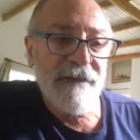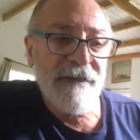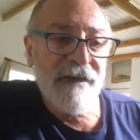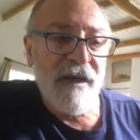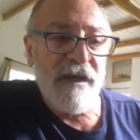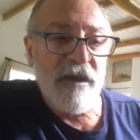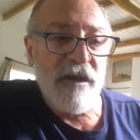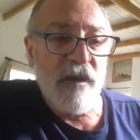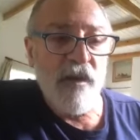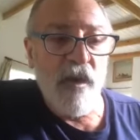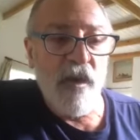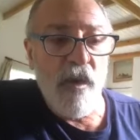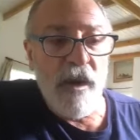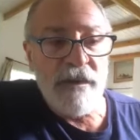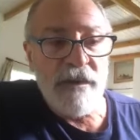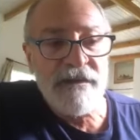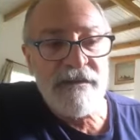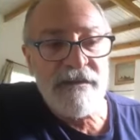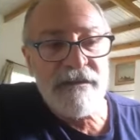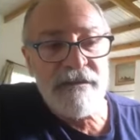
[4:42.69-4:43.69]
I grew
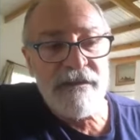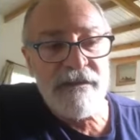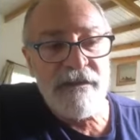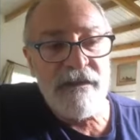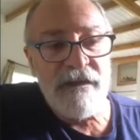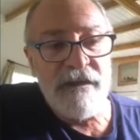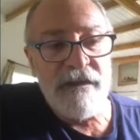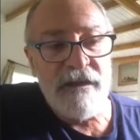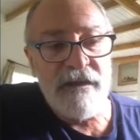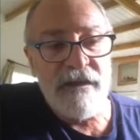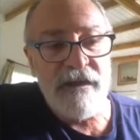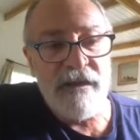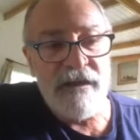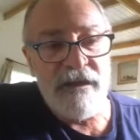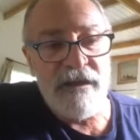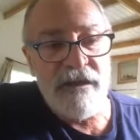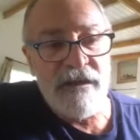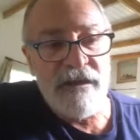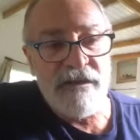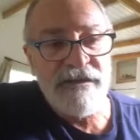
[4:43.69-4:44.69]
up
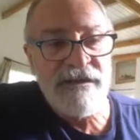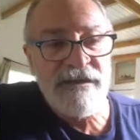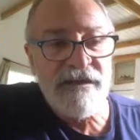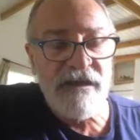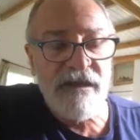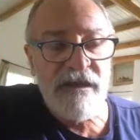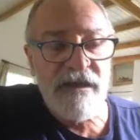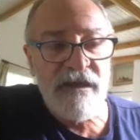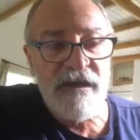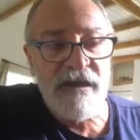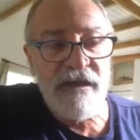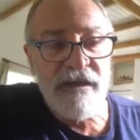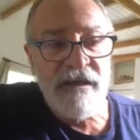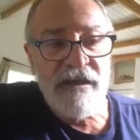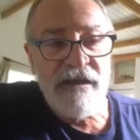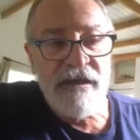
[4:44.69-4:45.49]
in a city